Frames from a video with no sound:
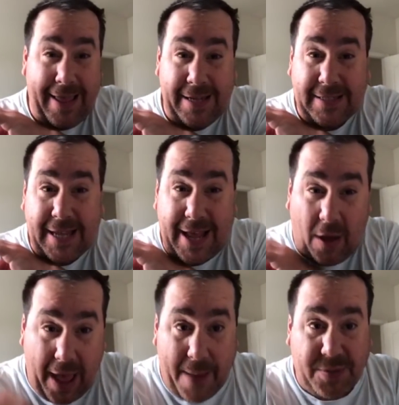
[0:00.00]
is
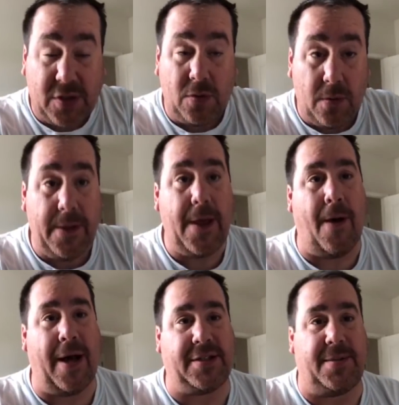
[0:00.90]
absolutely
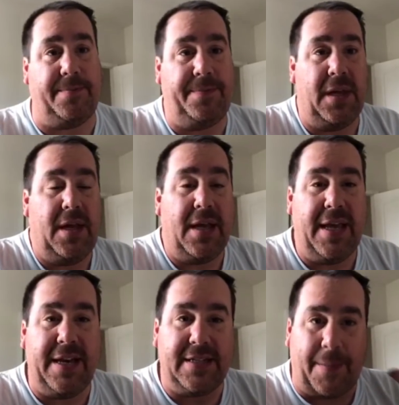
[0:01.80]
awesome.
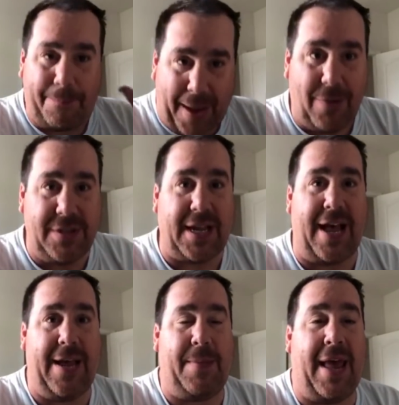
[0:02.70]
It is about
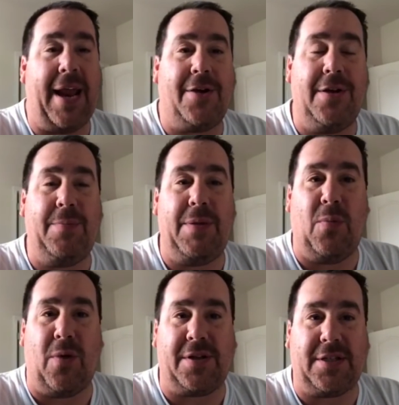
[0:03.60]
time, and I couldn't be
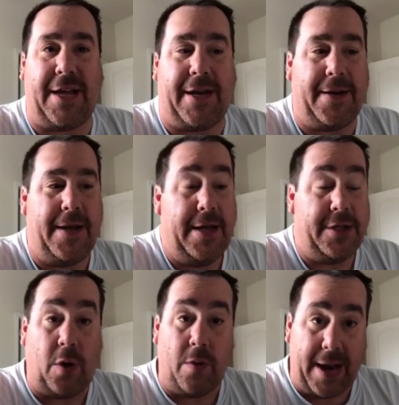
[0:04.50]
more excited.
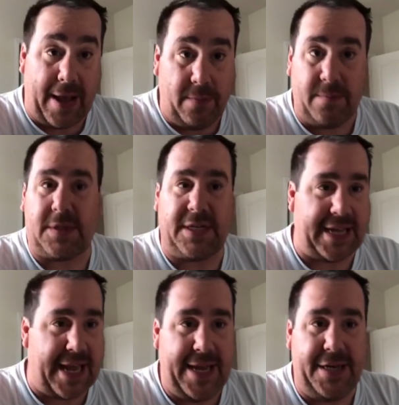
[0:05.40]
So I went out
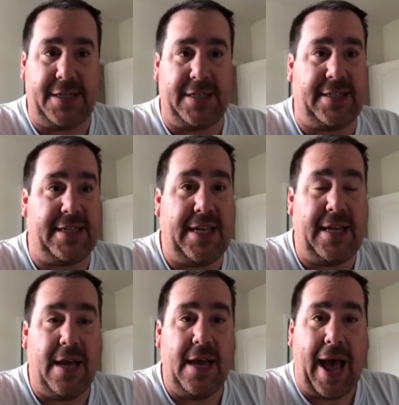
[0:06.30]
today to
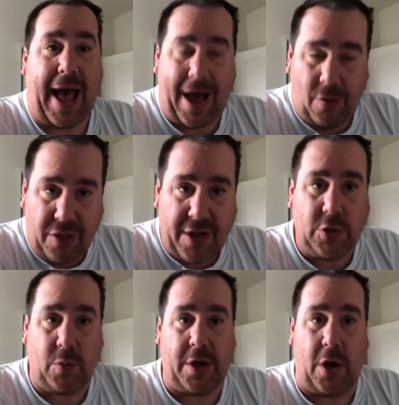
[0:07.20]
see how
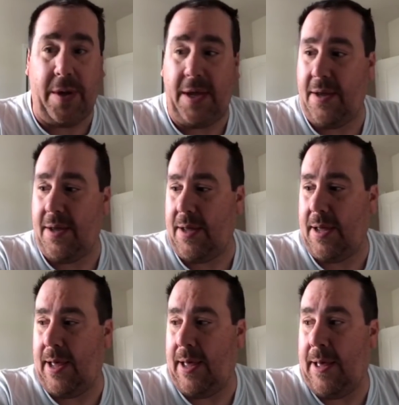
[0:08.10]
things were going,
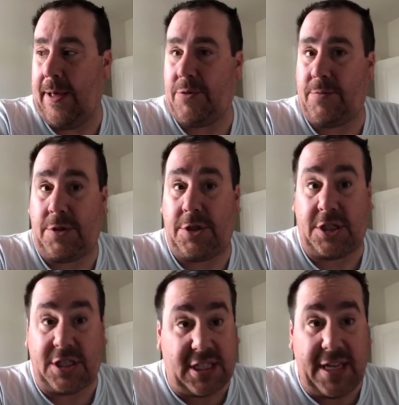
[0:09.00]
uh,
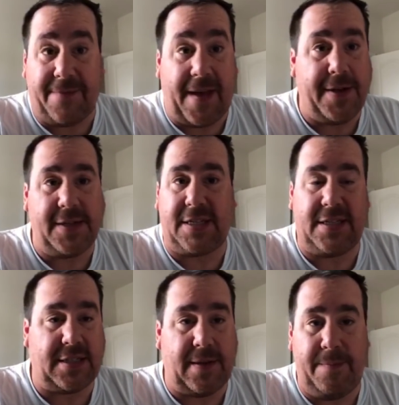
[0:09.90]
see if I could
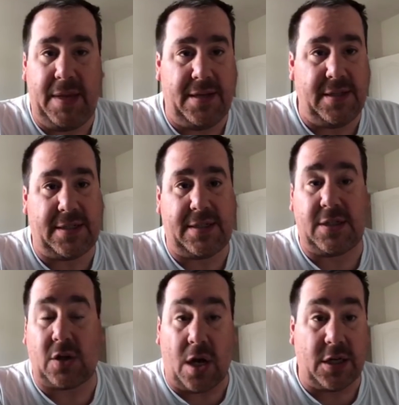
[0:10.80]
see meet and
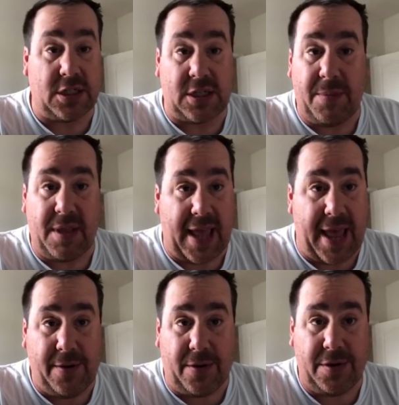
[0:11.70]
talk to some of the
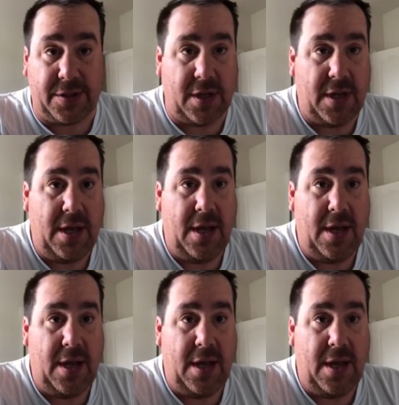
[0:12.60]
anglers